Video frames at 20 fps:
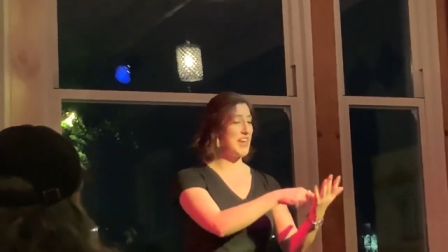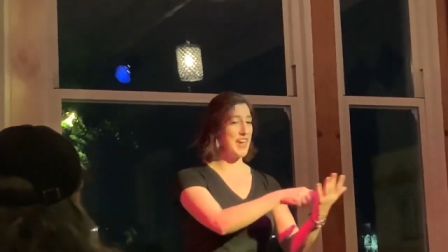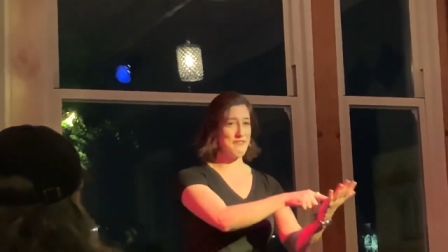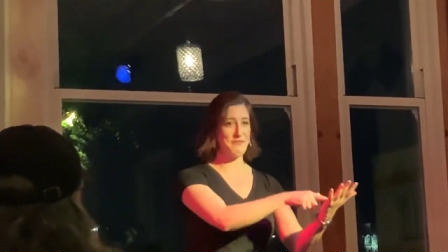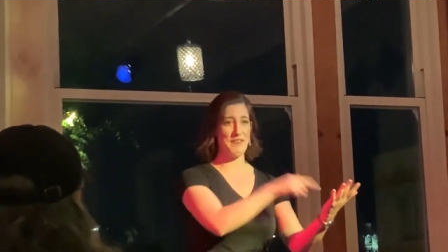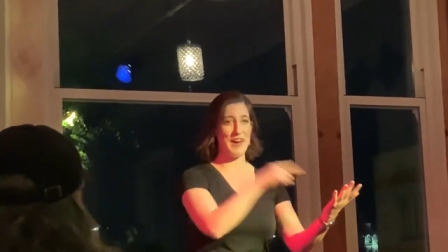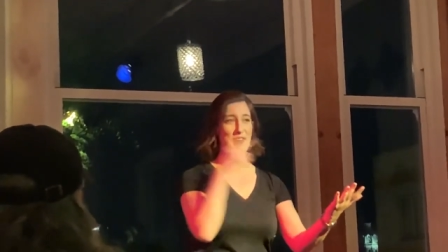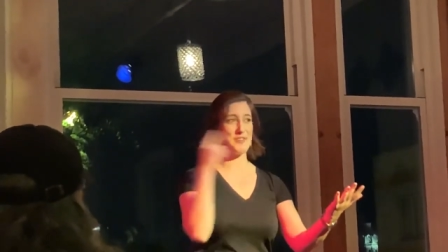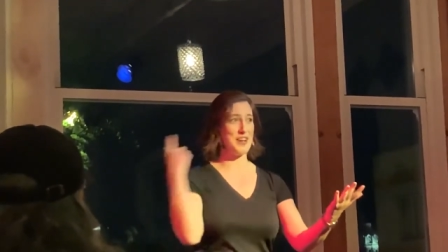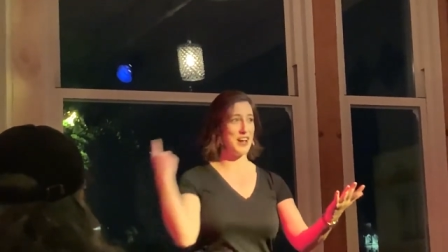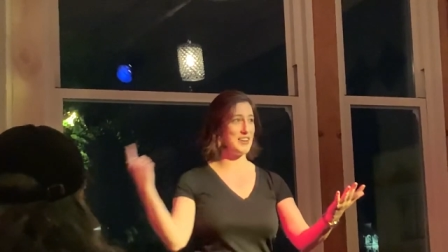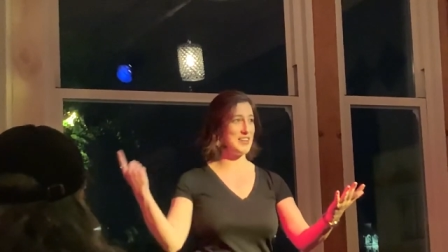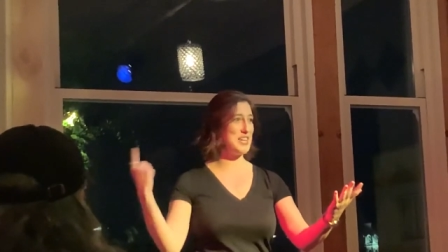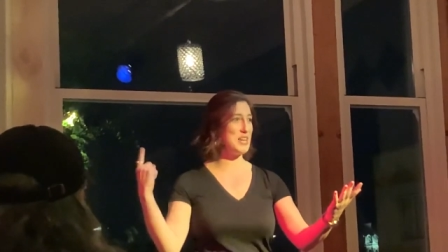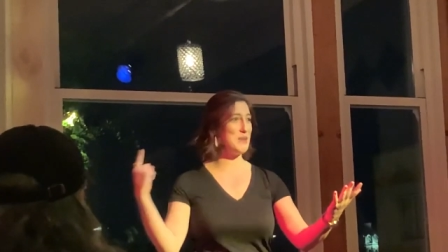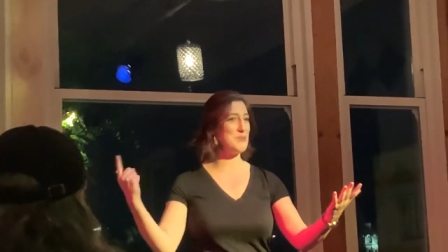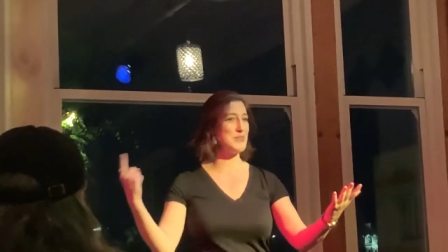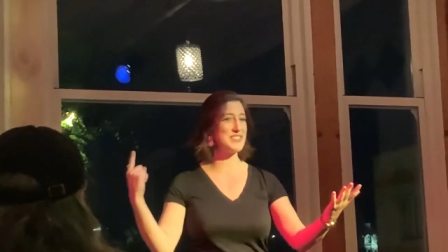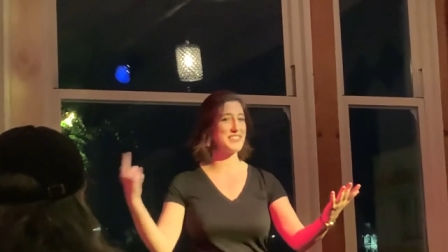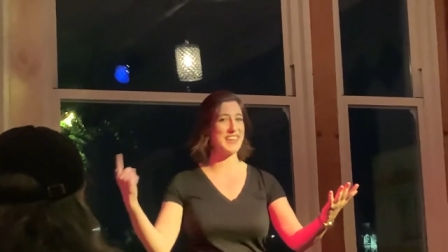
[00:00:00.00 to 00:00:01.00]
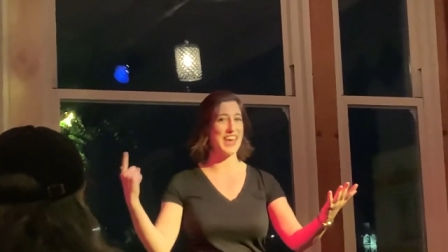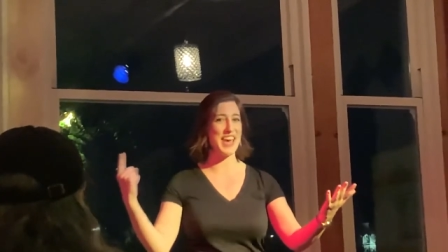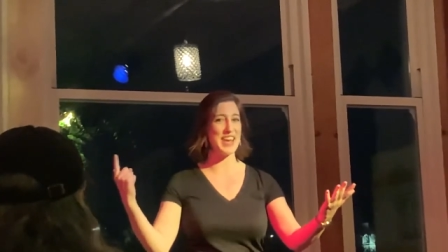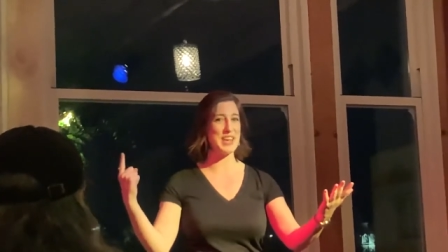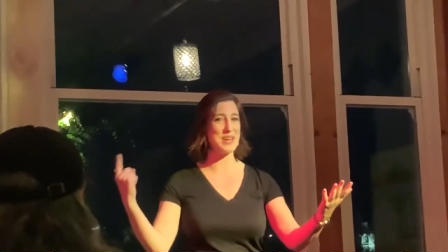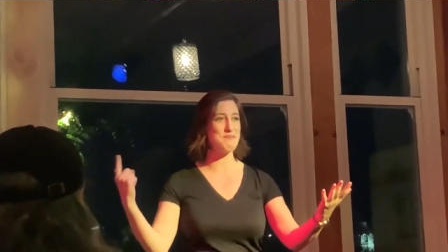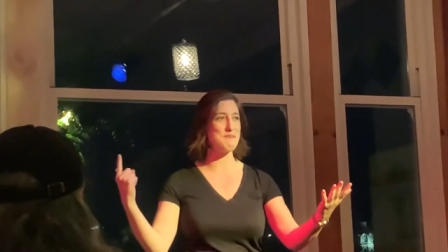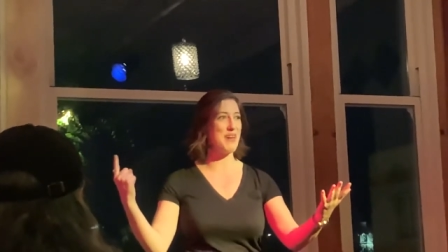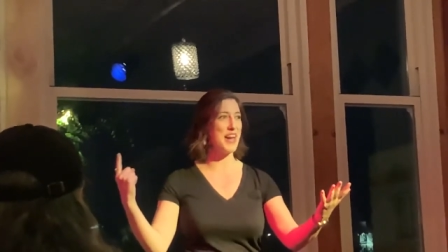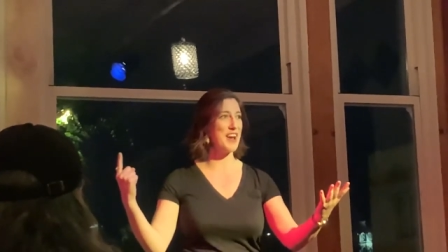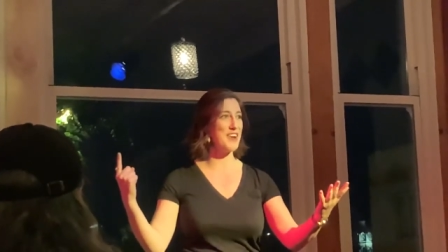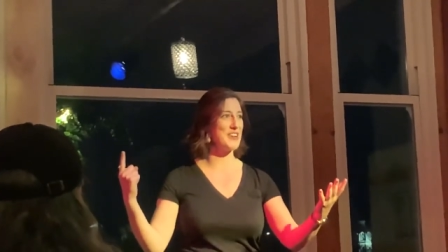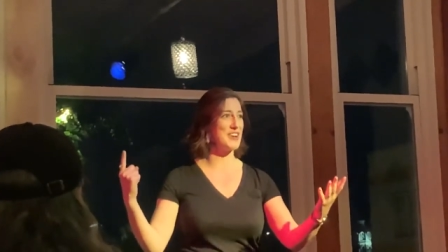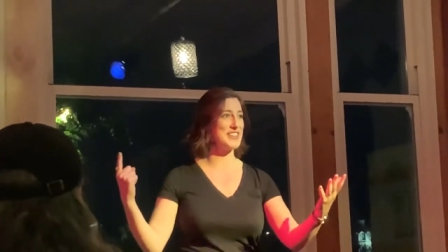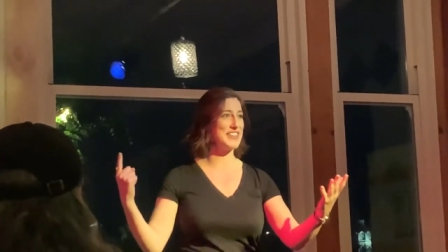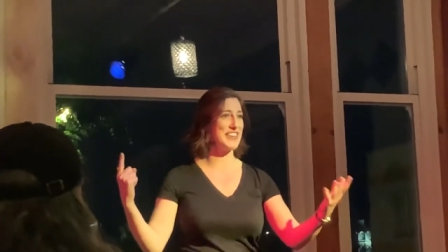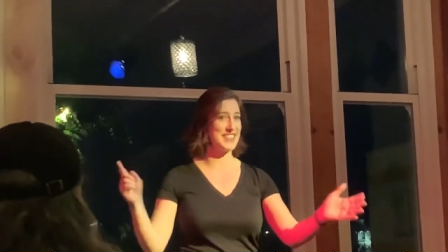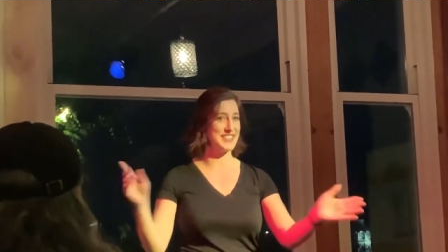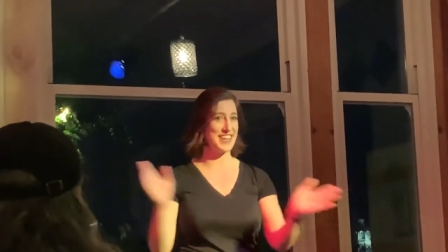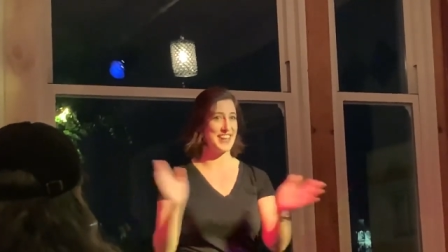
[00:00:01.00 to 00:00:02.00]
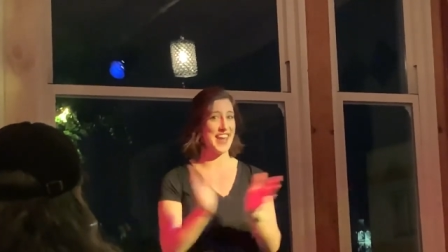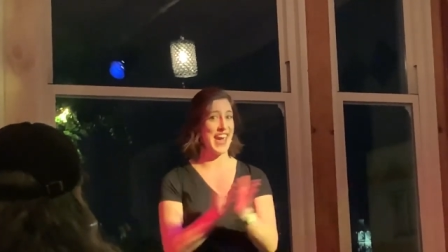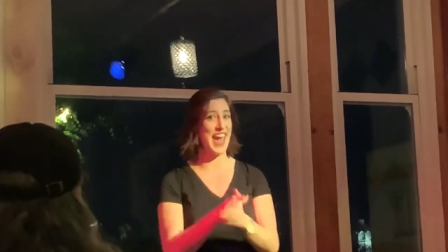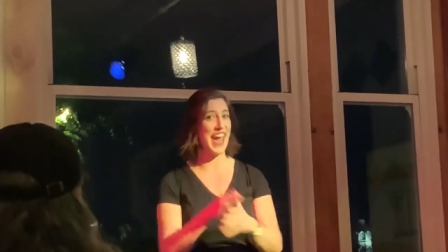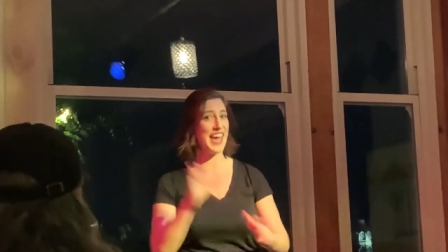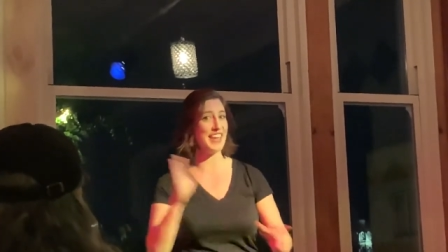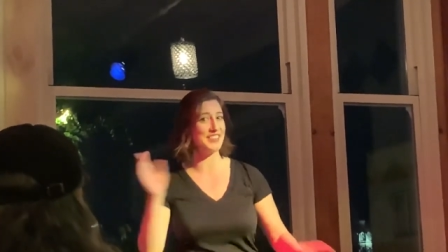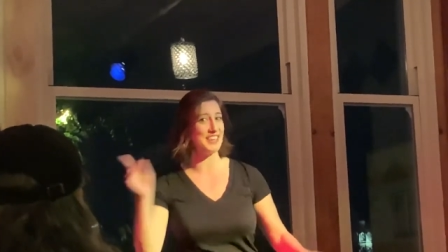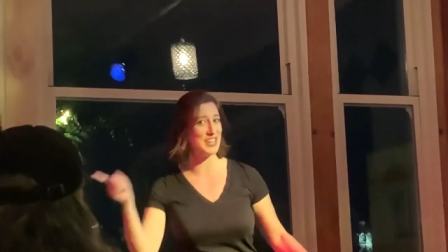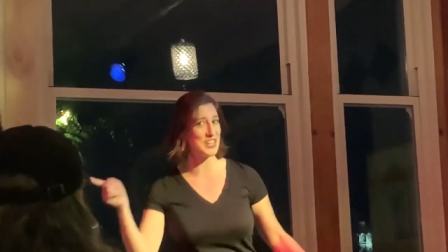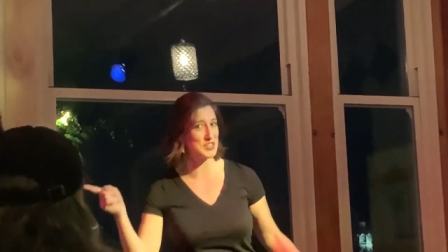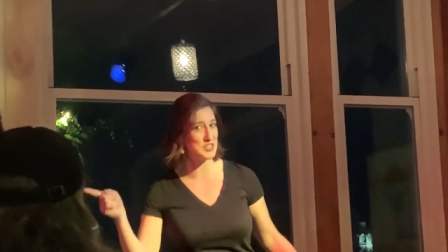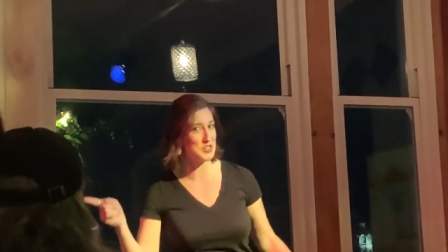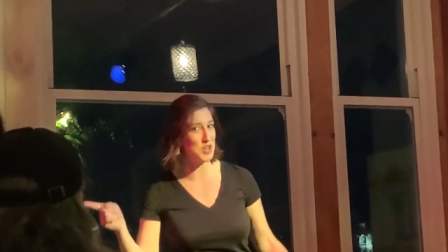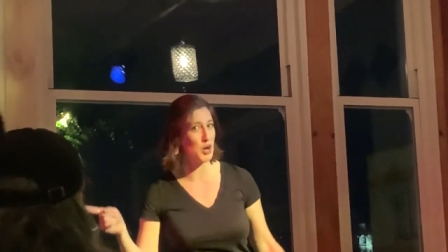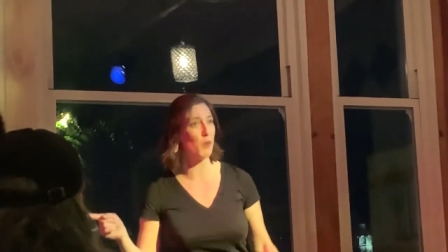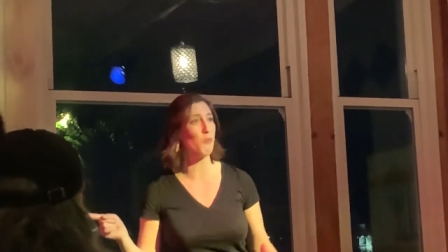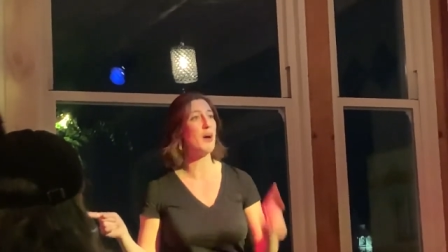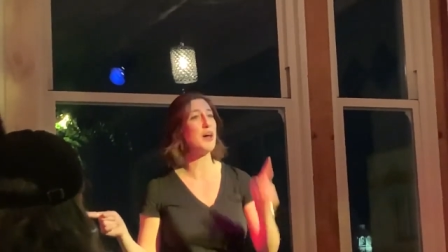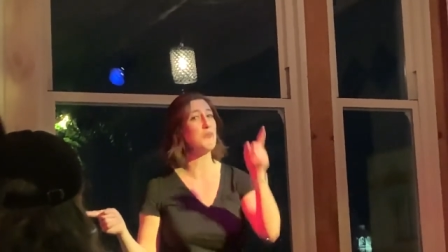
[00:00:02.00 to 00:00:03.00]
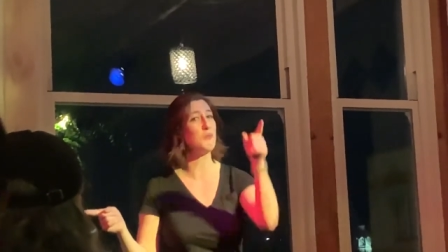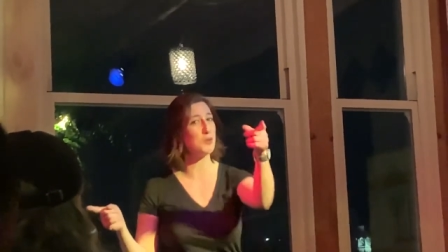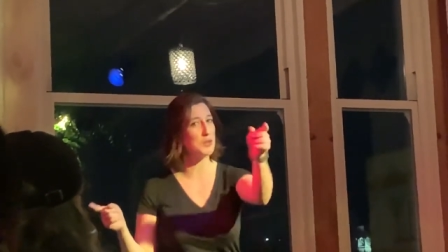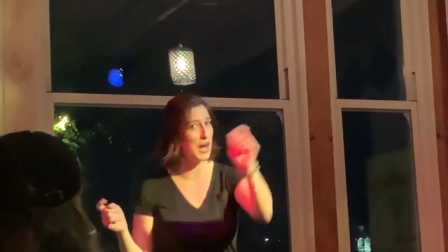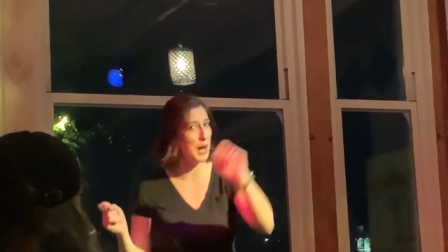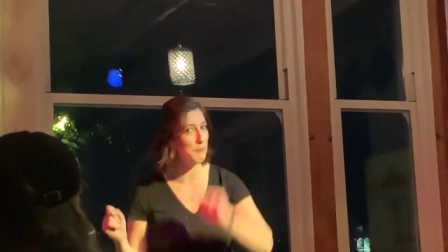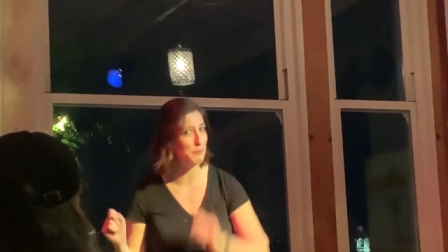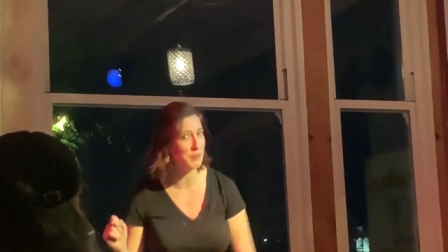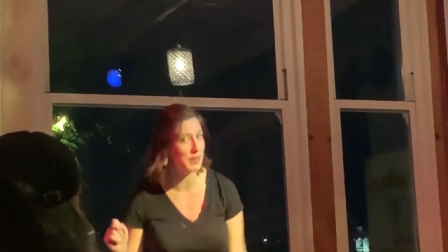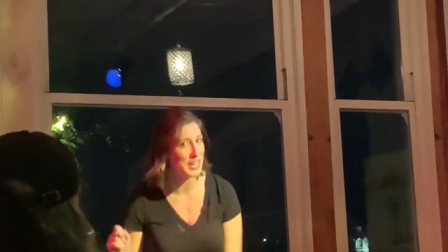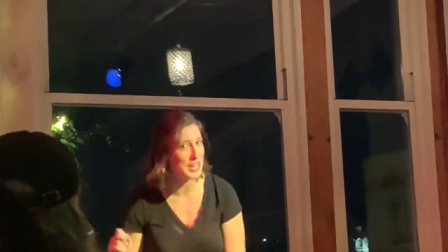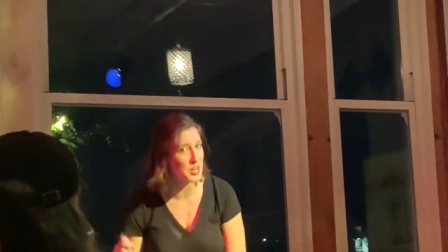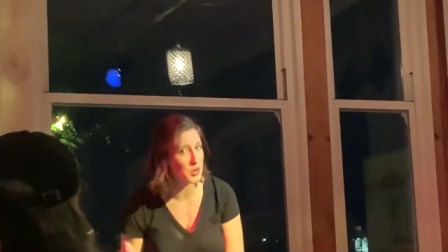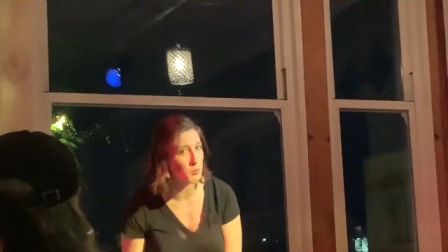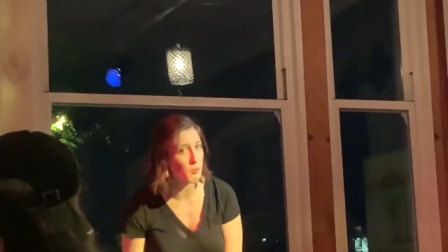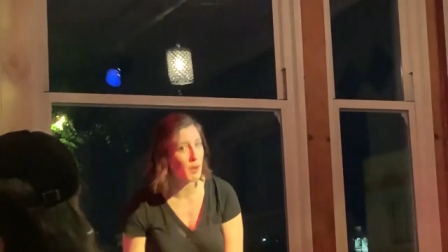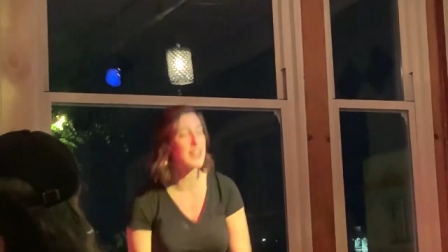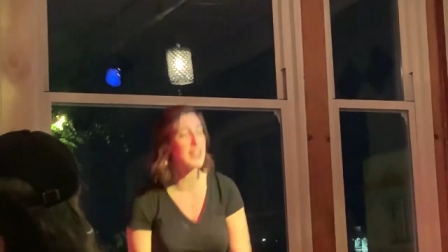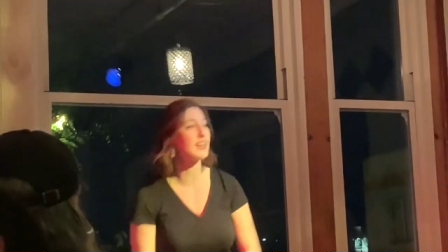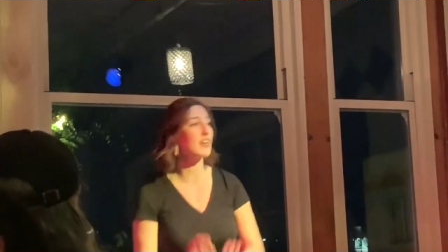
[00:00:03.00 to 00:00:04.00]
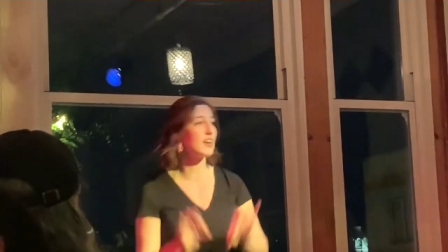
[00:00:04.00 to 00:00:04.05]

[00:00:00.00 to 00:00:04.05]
they found out he was getting married, they said, hey, let us know when, we'll come play your wedding